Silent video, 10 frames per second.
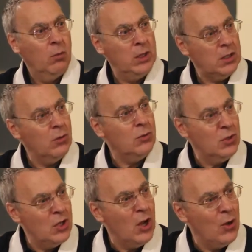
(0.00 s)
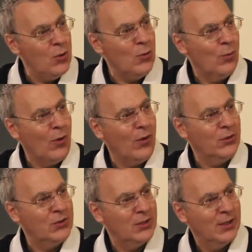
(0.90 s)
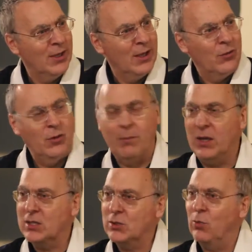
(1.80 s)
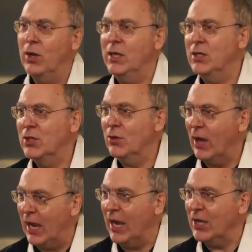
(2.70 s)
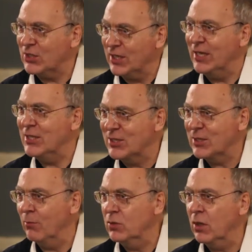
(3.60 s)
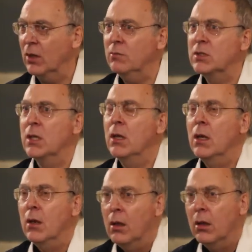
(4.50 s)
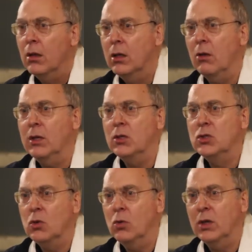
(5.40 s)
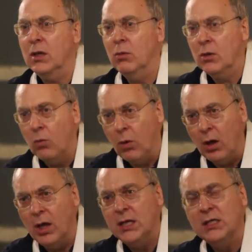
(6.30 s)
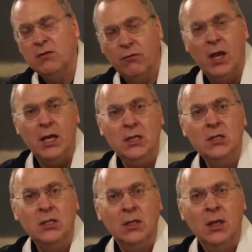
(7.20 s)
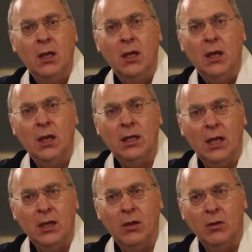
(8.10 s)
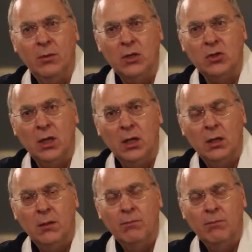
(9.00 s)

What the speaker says: We don't know what the best way to act is sometimes. Going and talking with a wise friend, a Kalyana Mitra,